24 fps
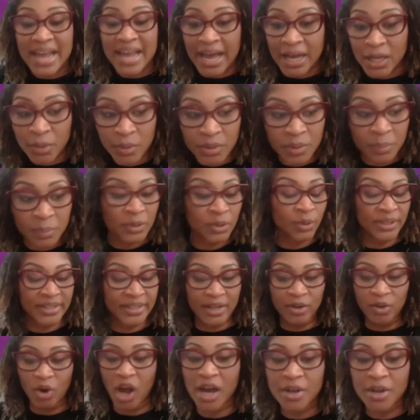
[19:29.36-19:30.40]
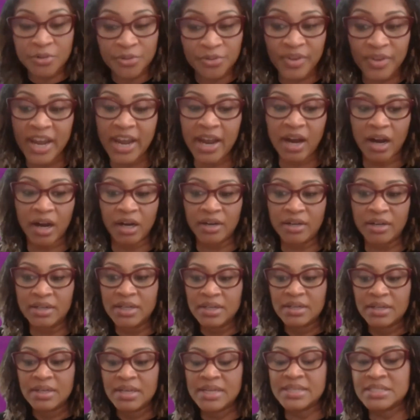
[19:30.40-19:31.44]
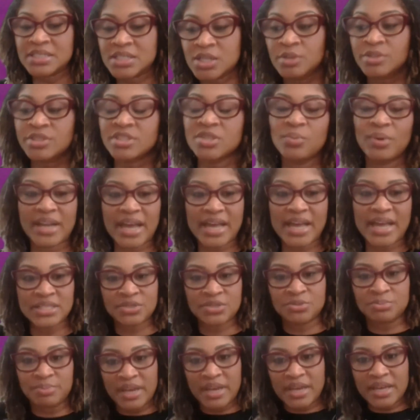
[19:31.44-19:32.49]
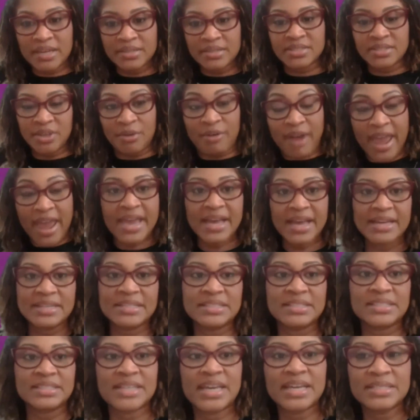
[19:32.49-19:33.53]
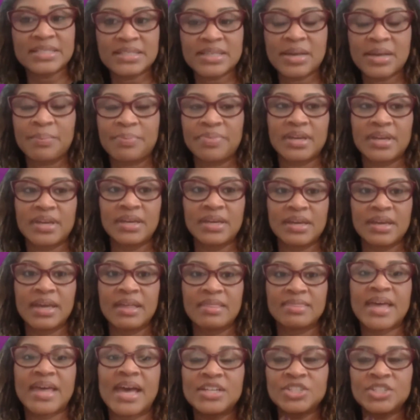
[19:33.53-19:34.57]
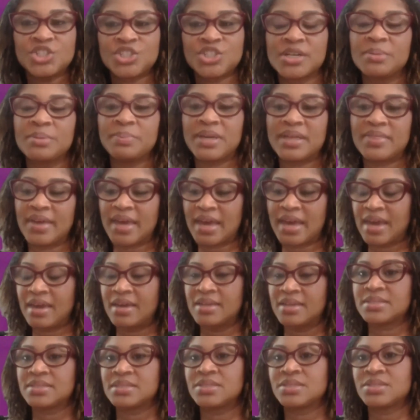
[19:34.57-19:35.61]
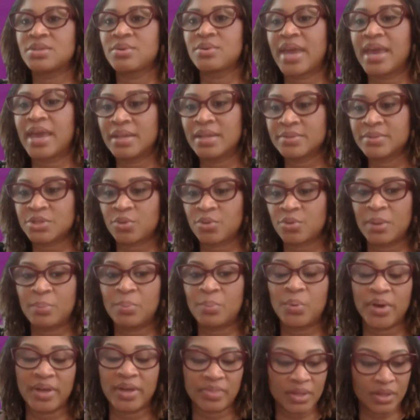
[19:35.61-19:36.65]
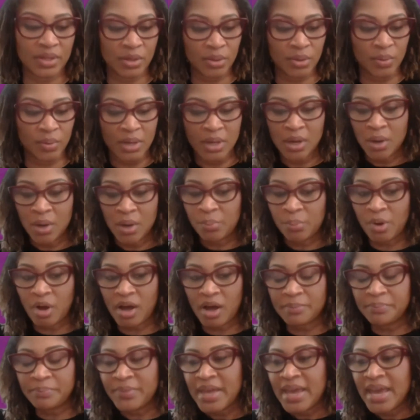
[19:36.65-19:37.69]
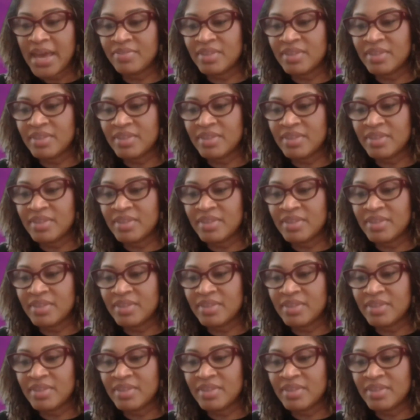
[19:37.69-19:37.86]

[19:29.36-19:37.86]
inequitable and that are unfair, until someone has to raise their hand and say something. And that shouldn't be the case. And so, Anne, that's a great point that you brought.